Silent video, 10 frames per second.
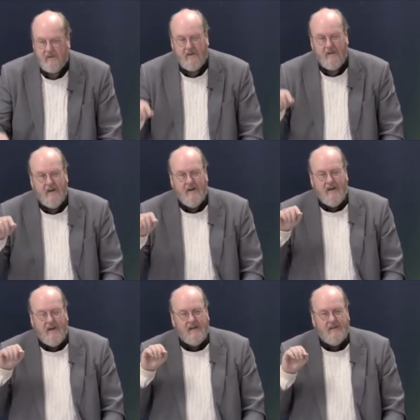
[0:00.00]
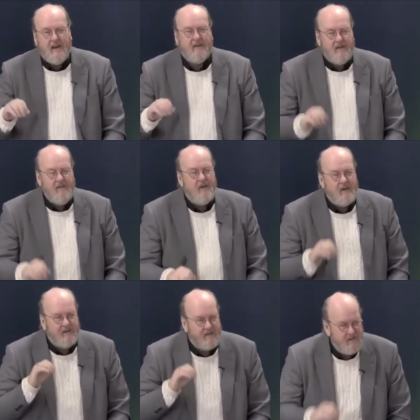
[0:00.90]
And it's actually
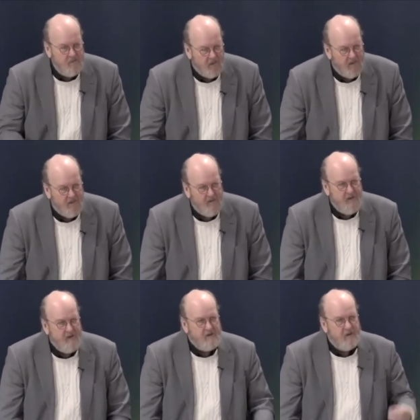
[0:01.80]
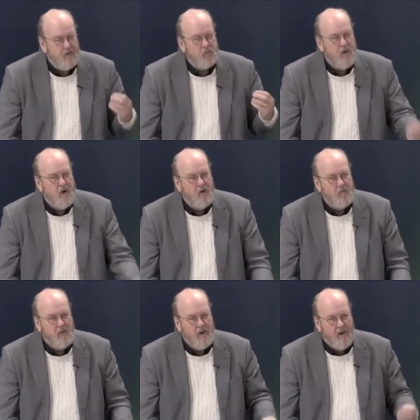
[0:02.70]
very similar to the
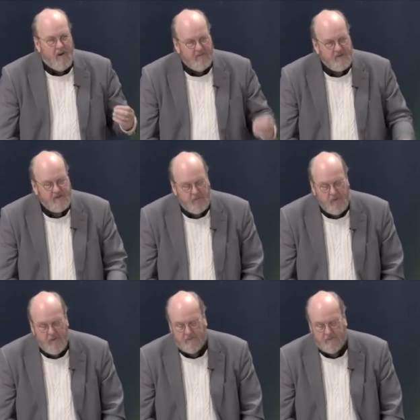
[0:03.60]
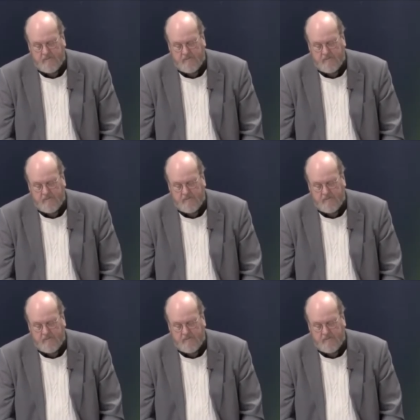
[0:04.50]
realm of the spirit.